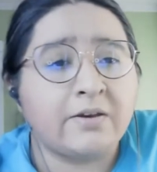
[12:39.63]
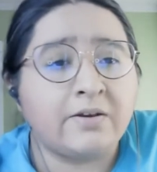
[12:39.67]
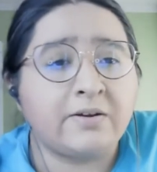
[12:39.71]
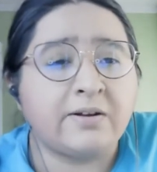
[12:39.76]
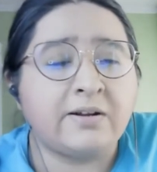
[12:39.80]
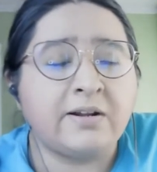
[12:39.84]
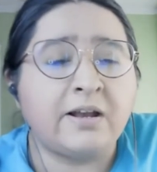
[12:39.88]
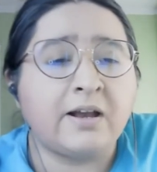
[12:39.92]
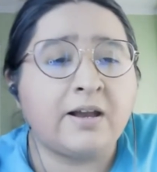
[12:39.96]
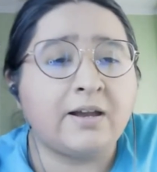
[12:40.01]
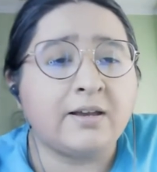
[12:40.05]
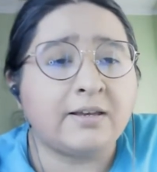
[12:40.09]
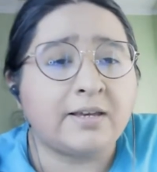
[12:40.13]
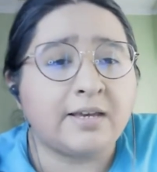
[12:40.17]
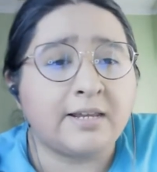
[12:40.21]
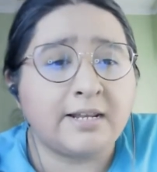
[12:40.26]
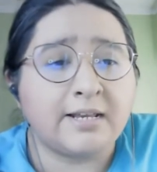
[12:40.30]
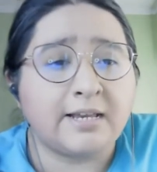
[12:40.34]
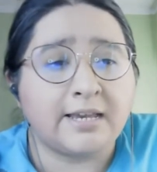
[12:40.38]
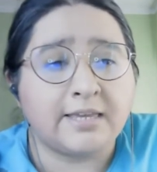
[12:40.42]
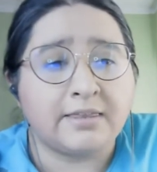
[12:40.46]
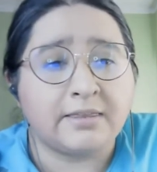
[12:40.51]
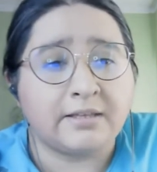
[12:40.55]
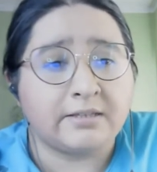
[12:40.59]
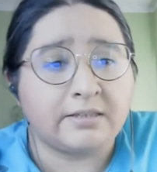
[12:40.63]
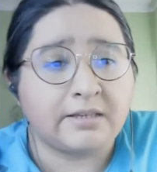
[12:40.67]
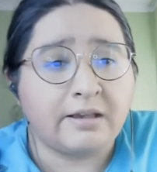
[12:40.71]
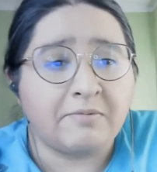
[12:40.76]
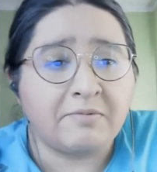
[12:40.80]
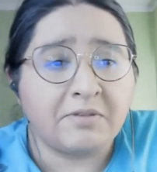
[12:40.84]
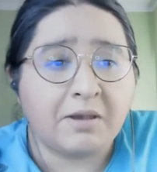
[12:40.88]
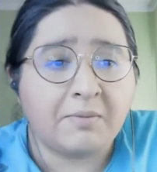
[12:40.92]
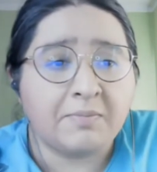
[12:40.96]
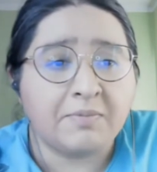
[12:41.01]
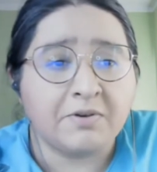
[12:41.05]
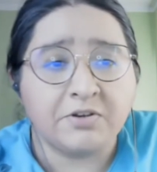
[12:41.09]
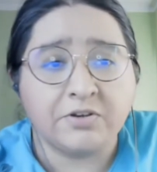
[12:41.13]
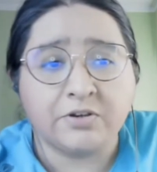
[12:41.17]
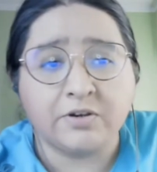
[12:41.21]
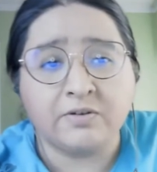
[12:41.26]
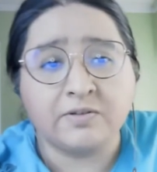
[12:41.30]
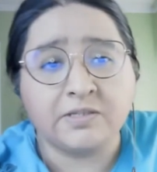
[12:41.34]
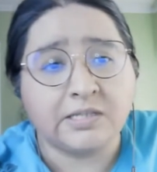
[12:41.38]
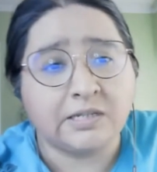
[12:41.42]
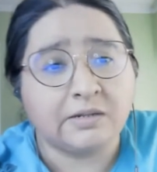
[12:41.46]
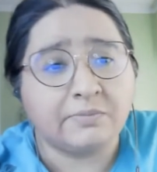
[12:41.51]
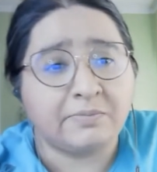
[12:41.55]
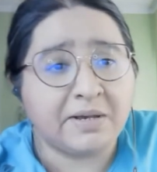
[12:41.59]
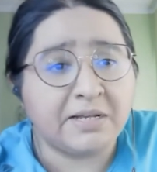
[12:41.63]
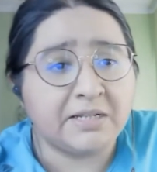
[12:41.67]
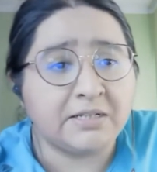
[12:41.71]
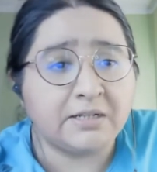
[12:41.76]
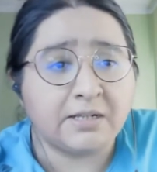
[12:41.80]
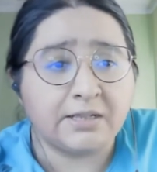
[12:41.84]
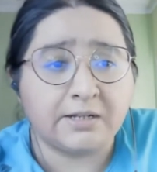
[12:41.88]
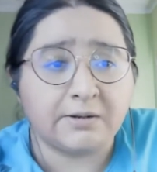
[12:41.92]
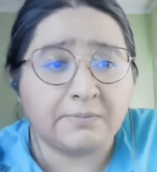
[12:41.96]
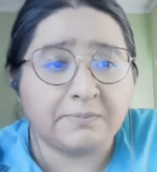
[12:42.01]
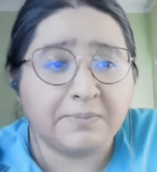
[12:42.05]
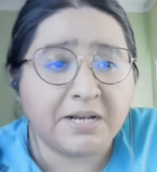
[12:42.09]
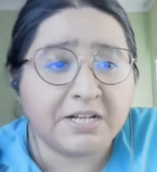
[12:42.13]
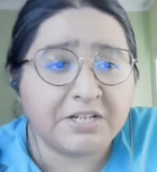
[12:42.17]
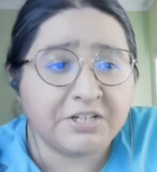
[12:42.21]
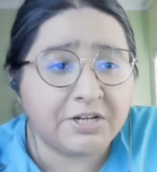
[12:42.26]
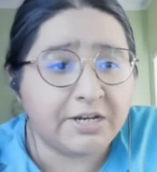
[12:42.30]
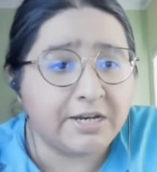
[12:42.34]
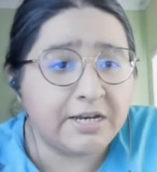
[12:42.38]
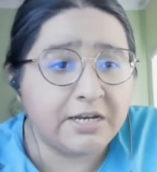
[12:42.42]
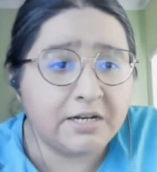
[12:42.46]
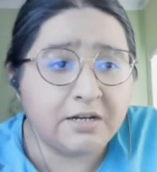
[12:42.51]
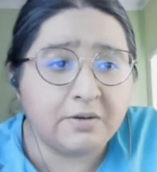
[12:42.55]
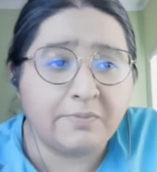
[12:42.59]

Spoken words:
You're not going to get the same type of shows. It depends on their budget.